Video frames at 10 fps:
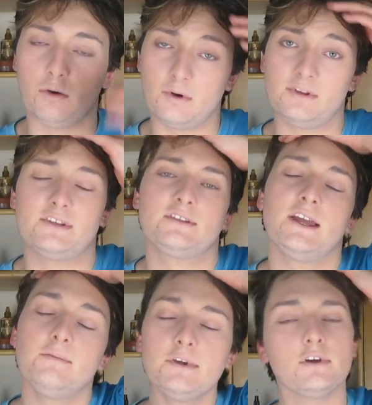Well, it
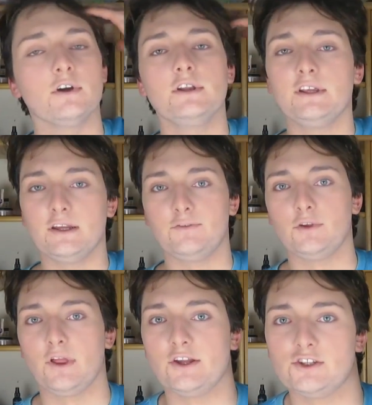can be good if
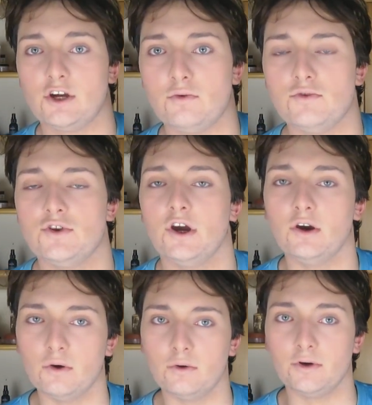you like don't
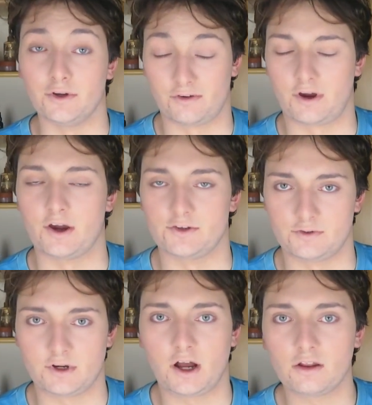know your
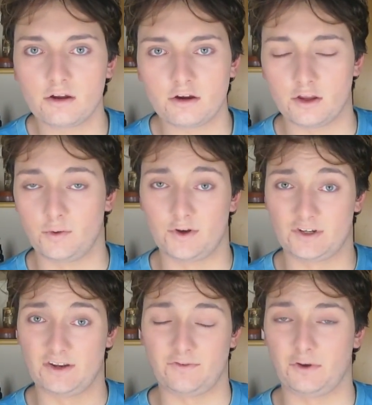contour color or you want to
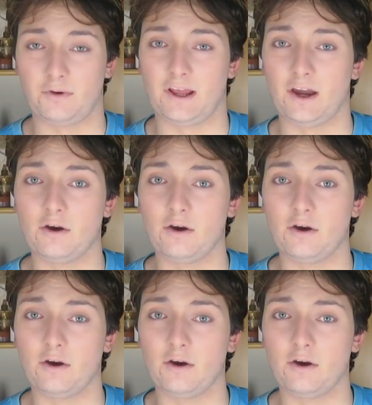try to figure it